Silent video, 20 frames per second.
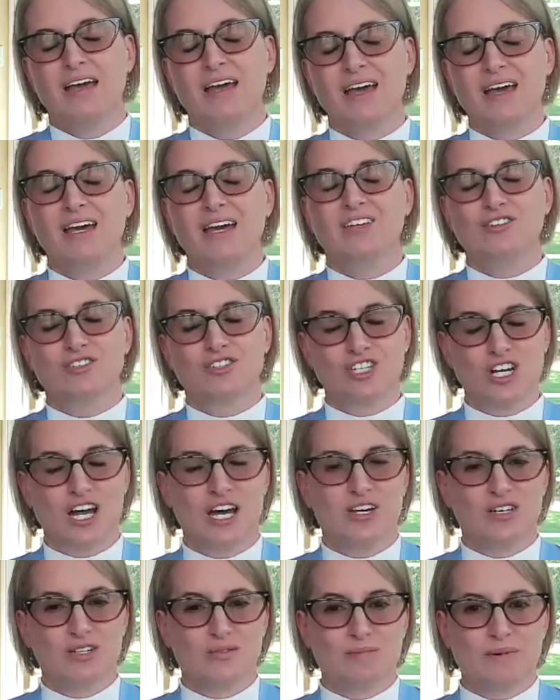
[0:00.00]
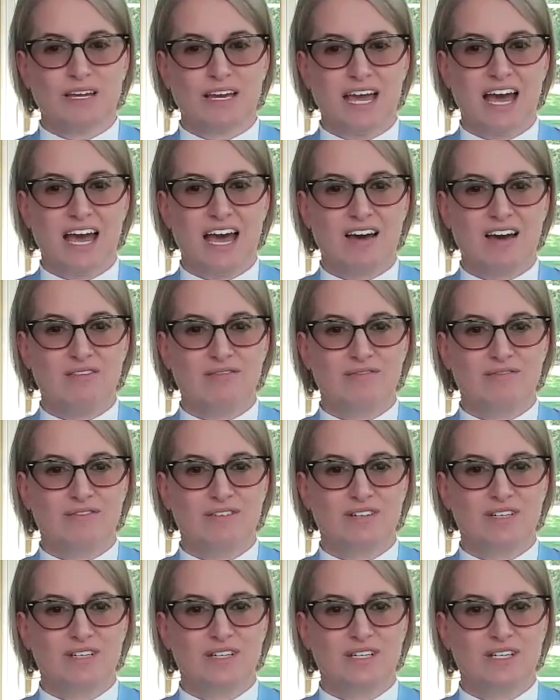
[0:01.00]
and your child might have
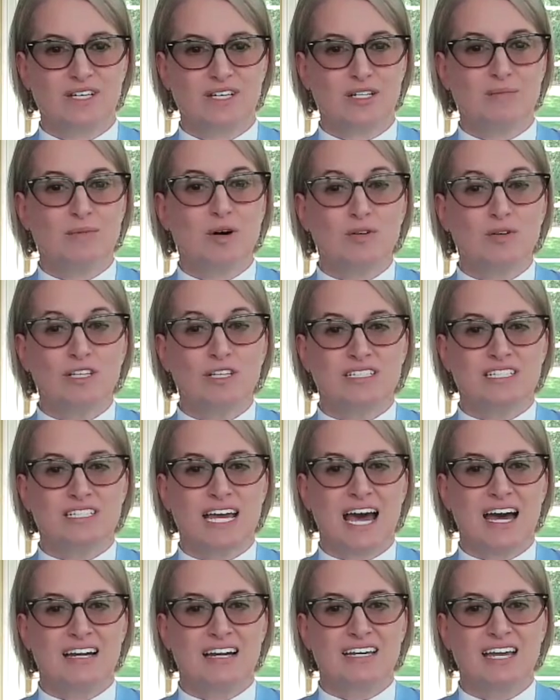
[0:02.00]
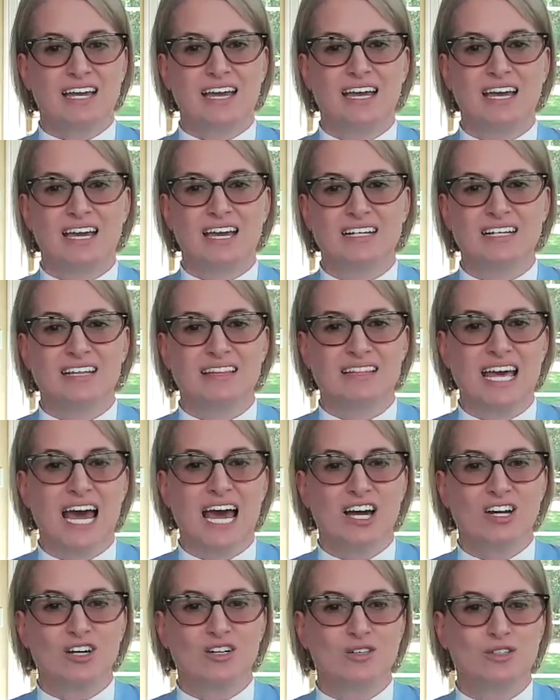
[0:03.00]
an ammonia attack. And
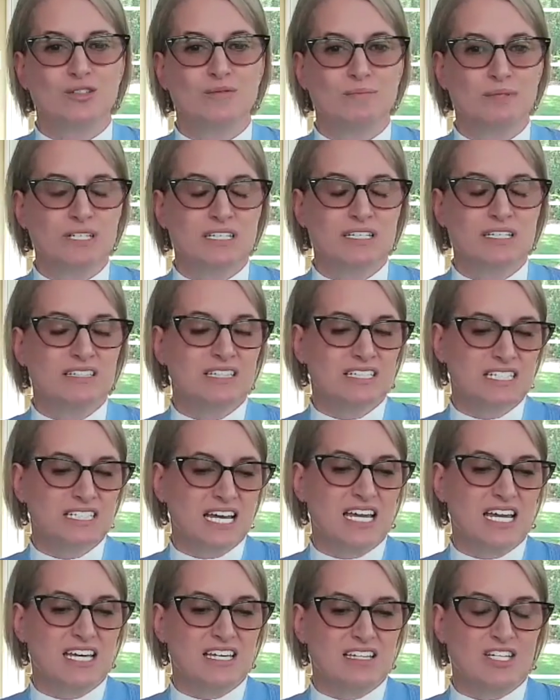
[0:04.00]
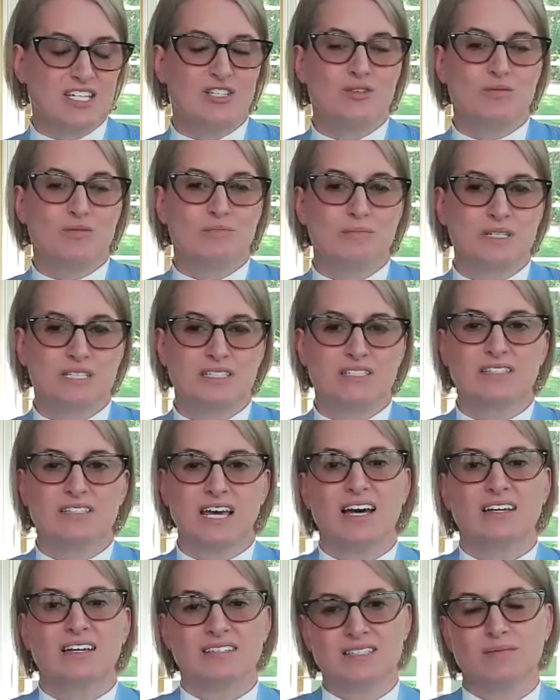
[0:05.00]
that could be the day that you miss
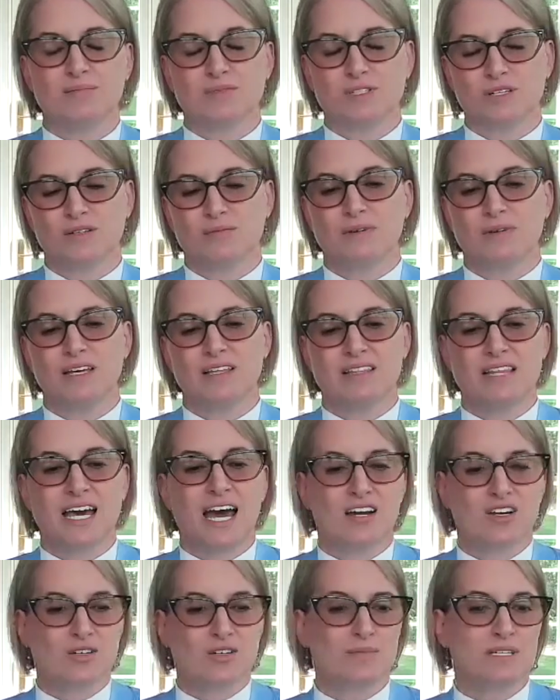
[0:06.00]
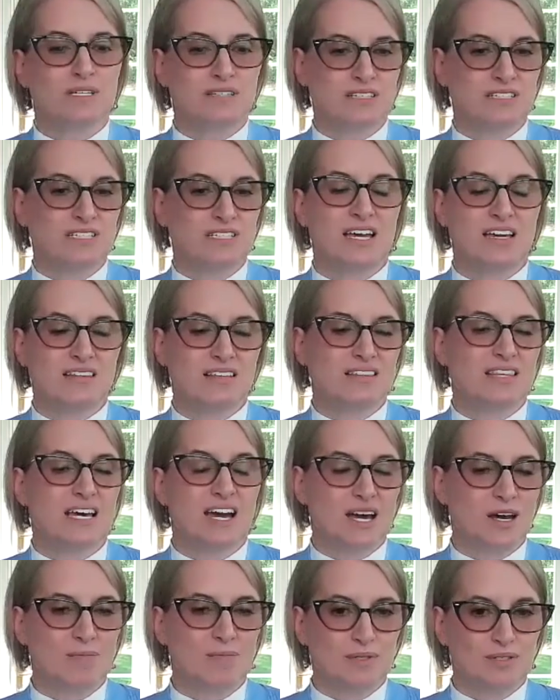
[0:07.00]
that symptom, and that could be the day that
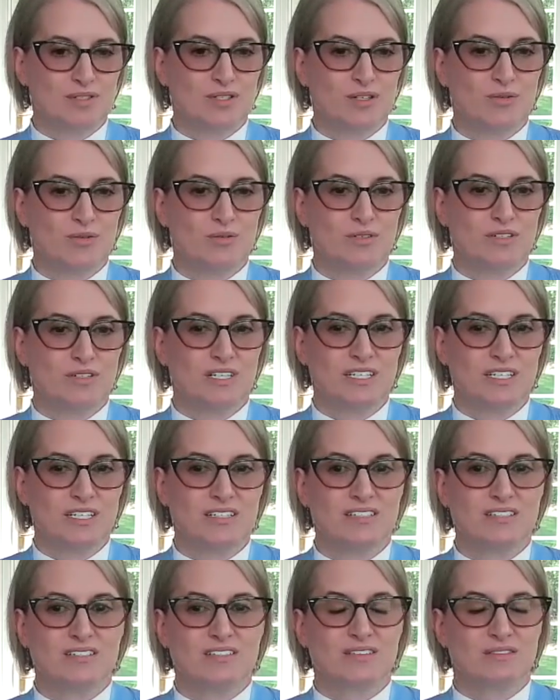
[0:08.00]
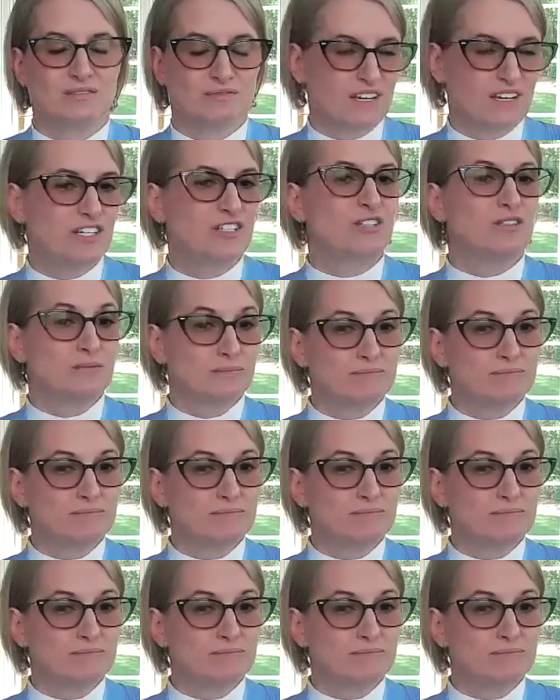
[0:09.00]
that episode is fatal.